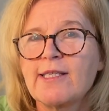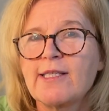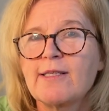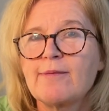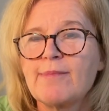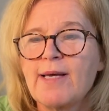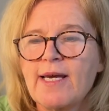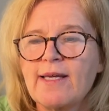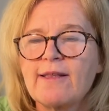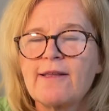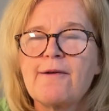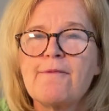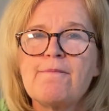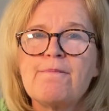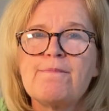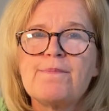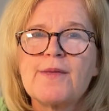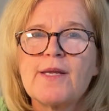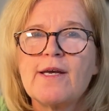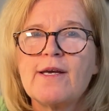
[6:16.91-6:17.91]
Smith.
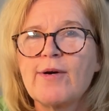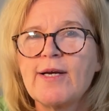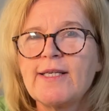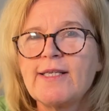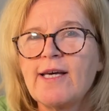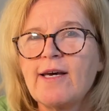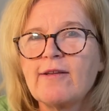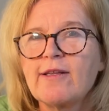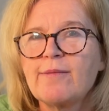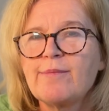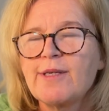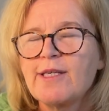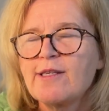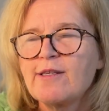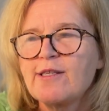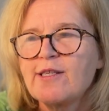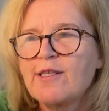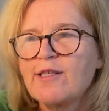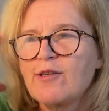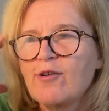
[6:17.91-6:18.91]
I tell them to
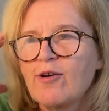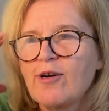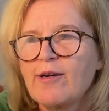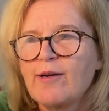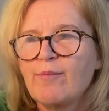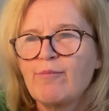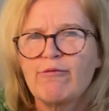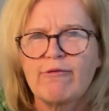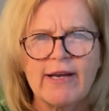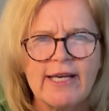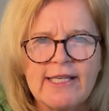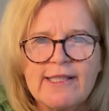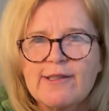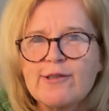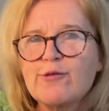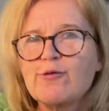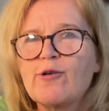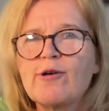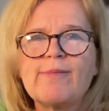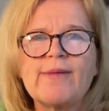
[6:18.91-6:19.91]
start
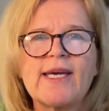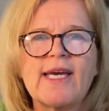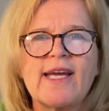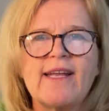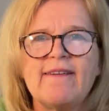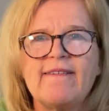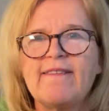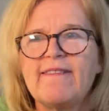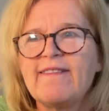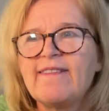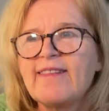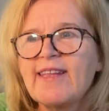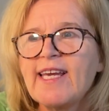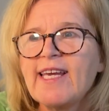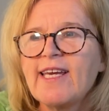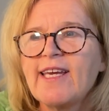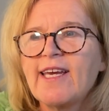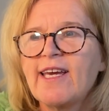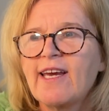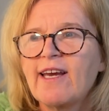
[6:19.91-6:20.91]
brainstorming and
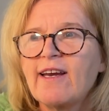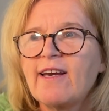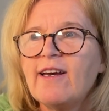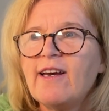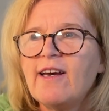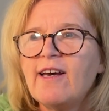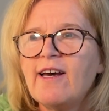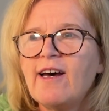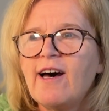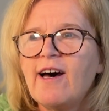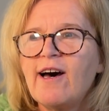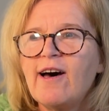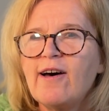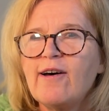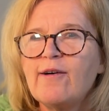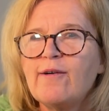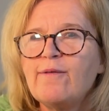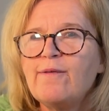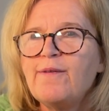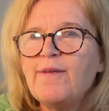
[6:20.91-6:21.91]
thinking
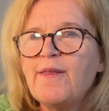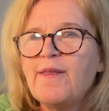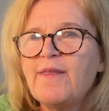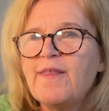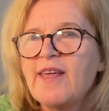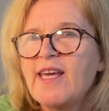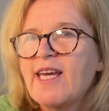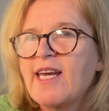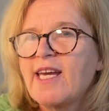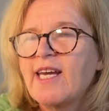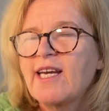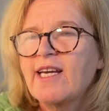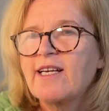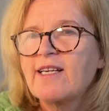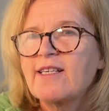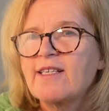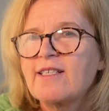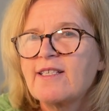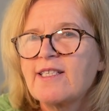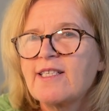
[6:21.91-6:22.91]
of
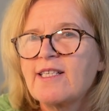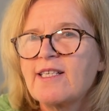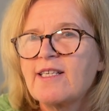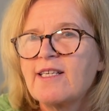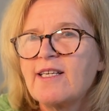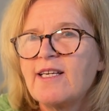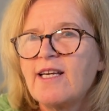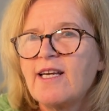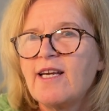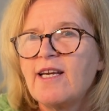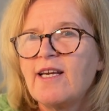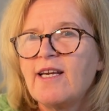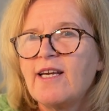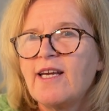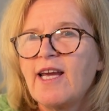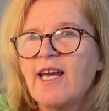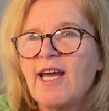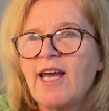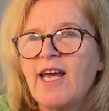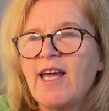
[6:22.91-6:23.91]
things
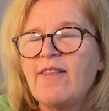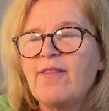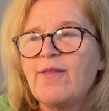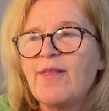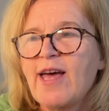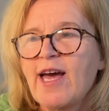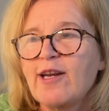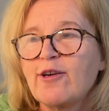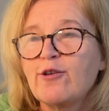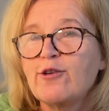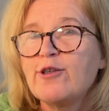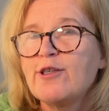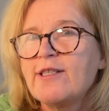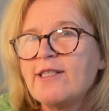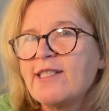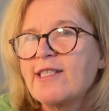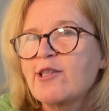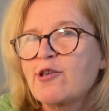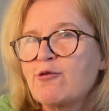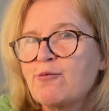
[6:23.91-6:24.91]
that could
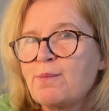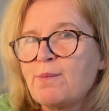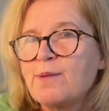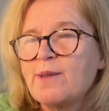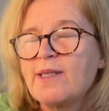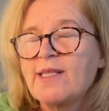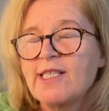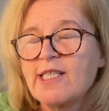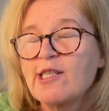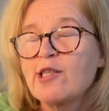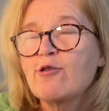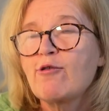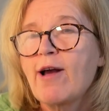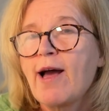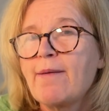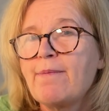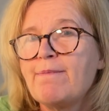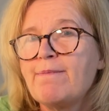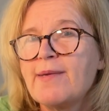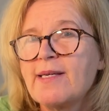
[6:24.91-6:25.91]

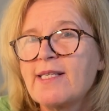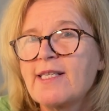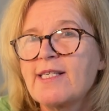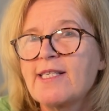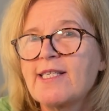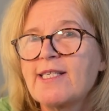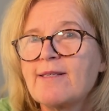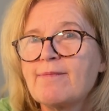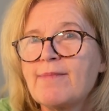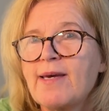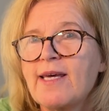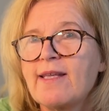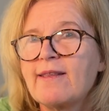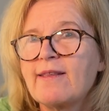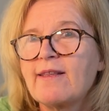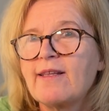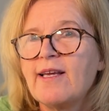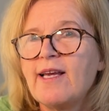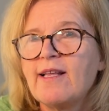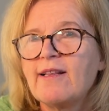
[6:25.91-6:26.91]
describe Mrs. Smith,
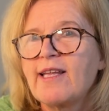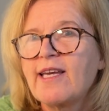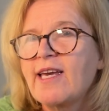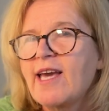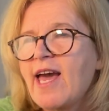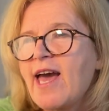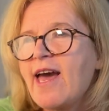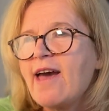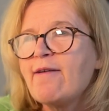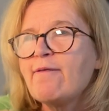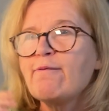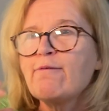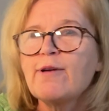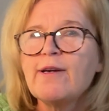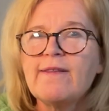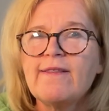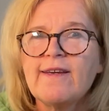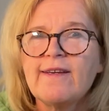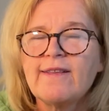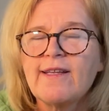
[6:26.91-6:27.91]
like
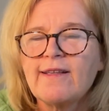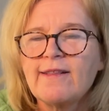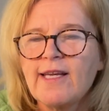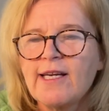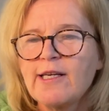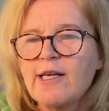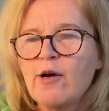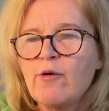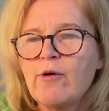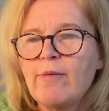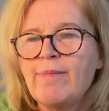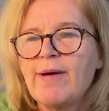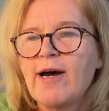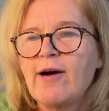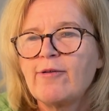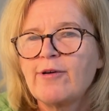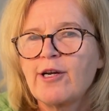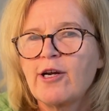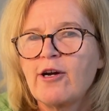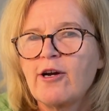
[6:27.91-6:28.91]
everything that they know
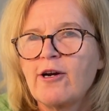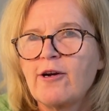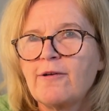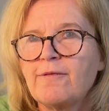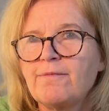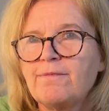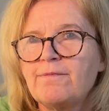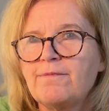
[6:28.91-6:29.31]
about her.